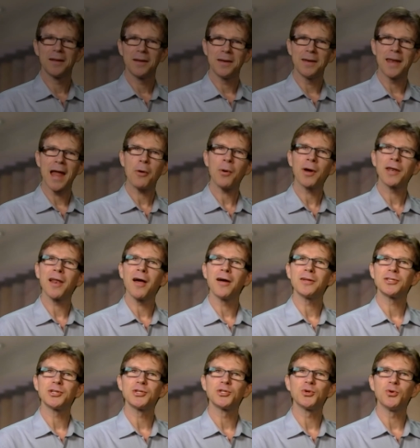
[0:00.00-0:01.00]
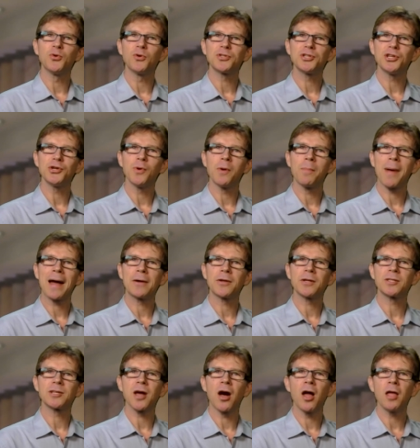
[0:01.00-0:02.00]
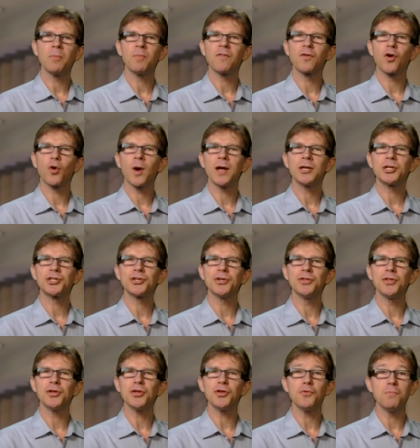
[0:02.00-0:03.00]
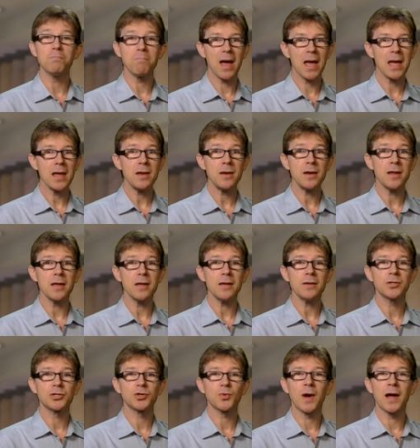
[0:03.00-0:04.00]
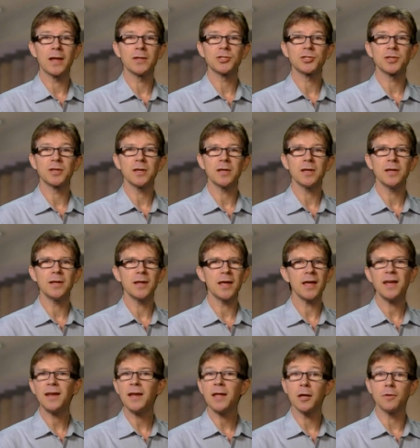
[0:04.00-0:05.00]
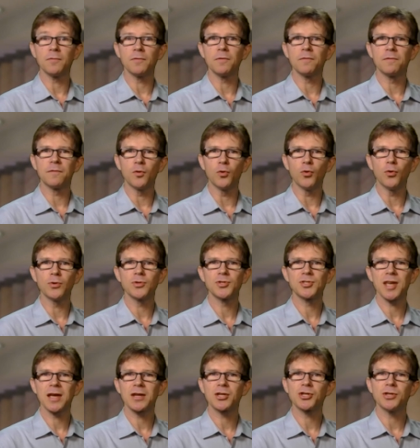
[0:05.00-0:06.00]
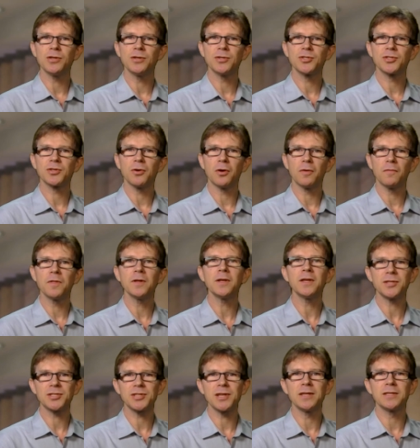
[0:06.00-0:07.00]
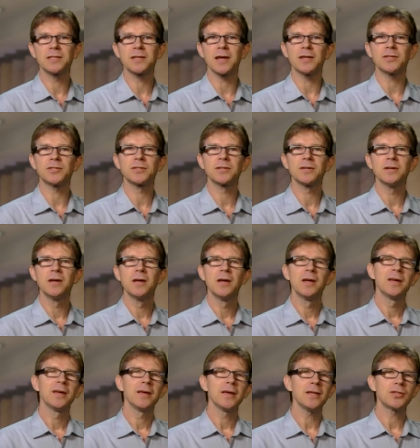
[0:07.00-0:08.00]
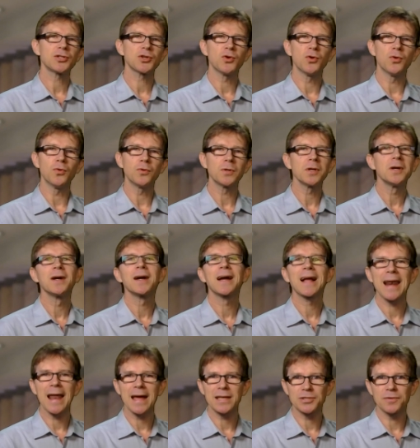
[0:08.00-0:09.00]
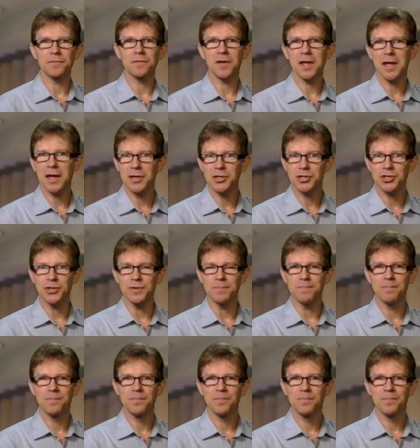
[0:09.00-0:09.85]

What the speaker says: Now I'd like to talk to you about a type of question that you may need to answer in any of the 4 sections of the listening test. It's called classification.